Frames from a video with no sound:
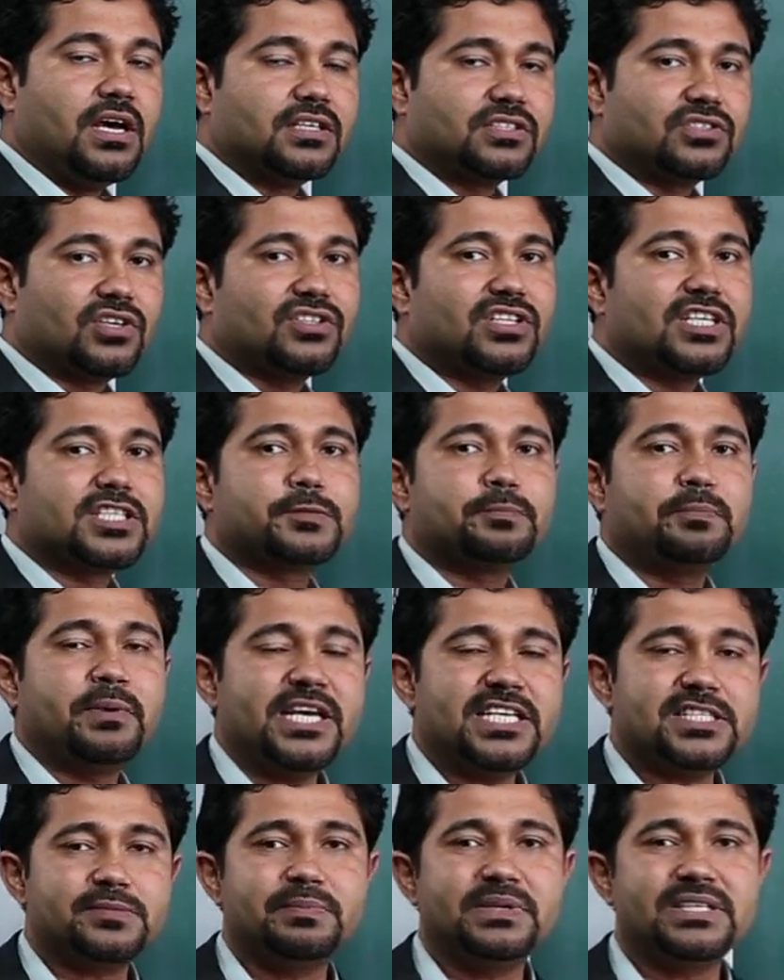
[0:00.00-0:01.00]
So the
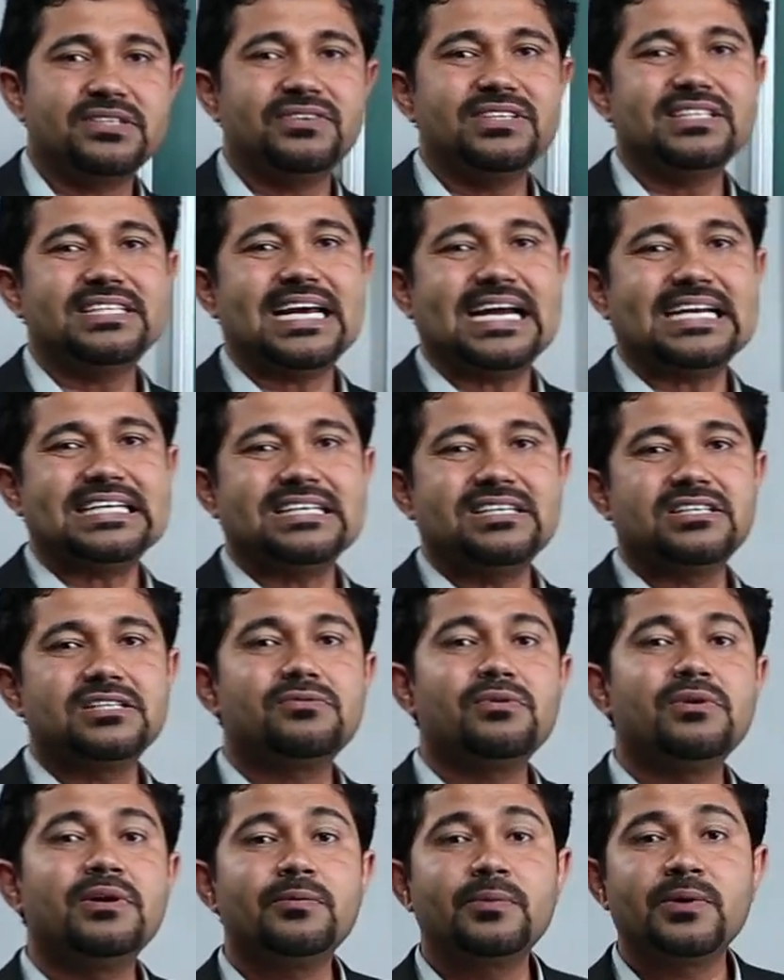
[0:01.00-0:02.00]
space between that
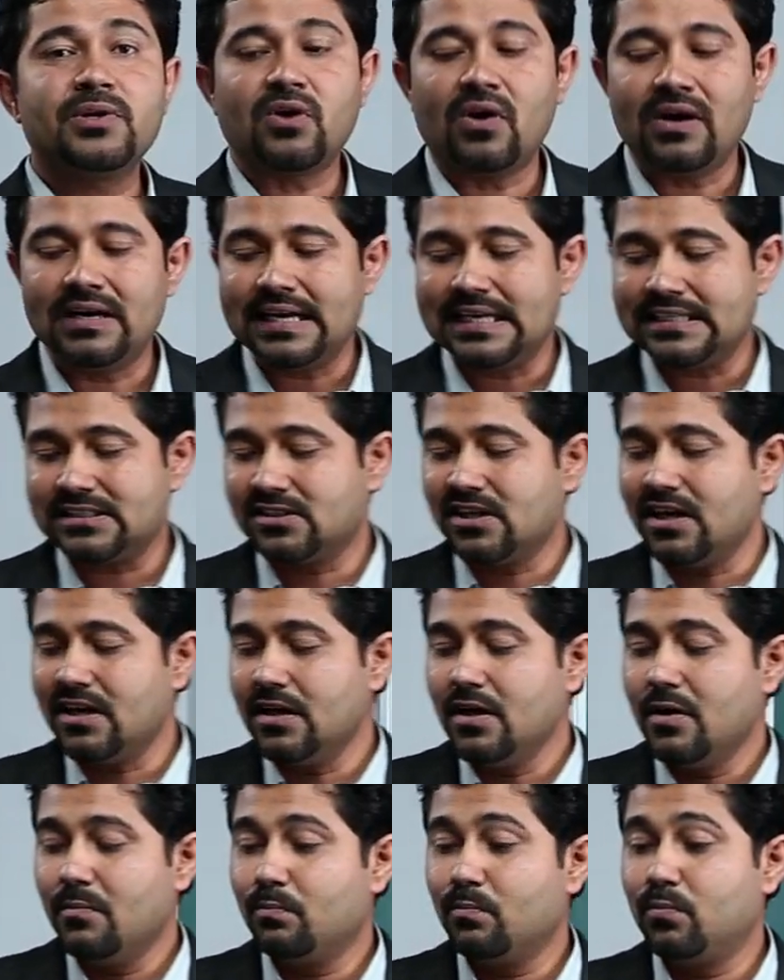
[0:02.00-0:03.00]
will be called as
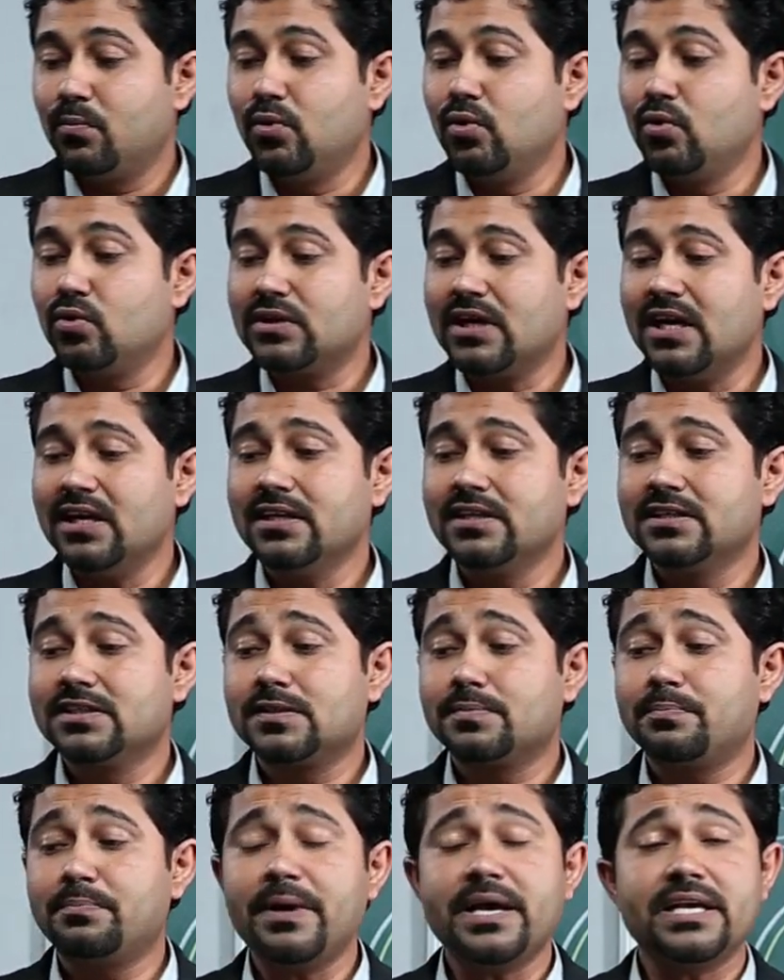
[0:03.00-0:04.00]
the pleural
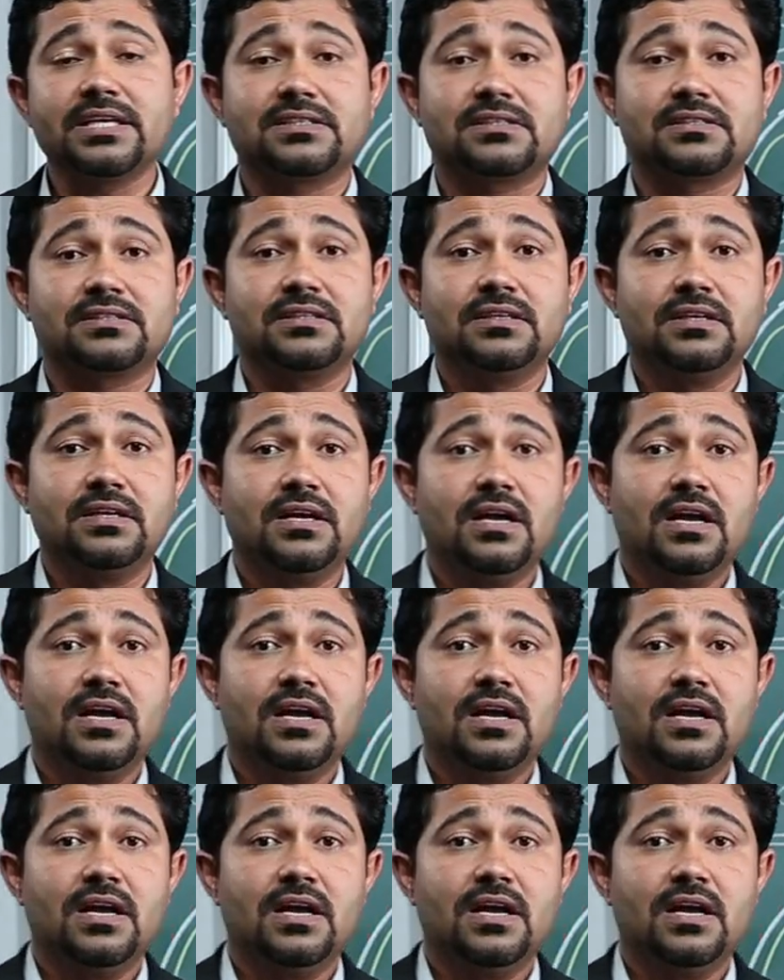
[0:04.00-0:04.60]
space.